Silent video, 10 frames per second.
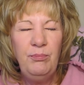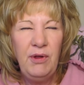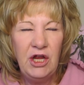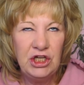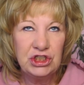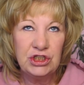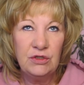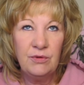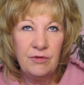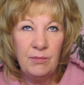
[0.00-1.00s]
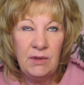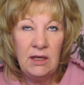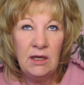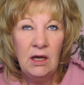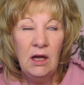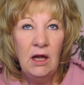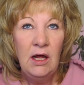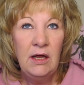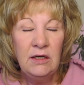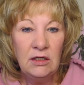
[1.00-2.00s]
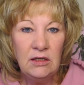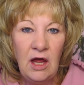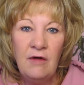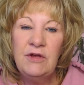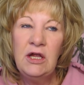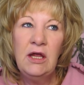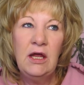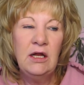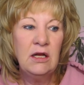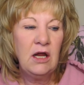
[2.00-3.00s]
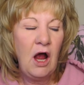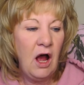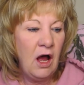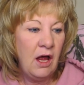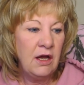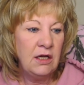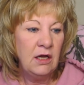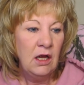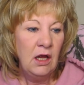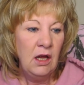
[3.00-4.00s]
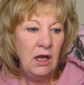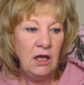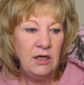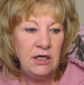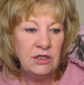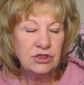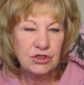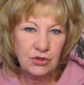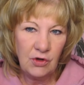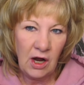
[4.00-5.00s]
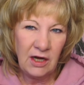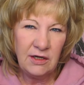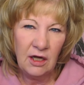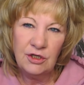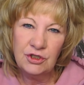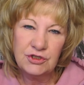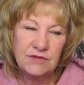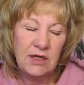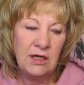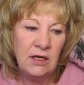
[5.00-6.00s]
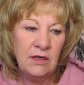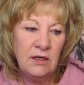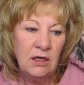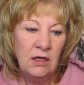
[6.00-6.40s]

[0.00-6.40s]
patient with me, and loving and kind, and he has tried to understand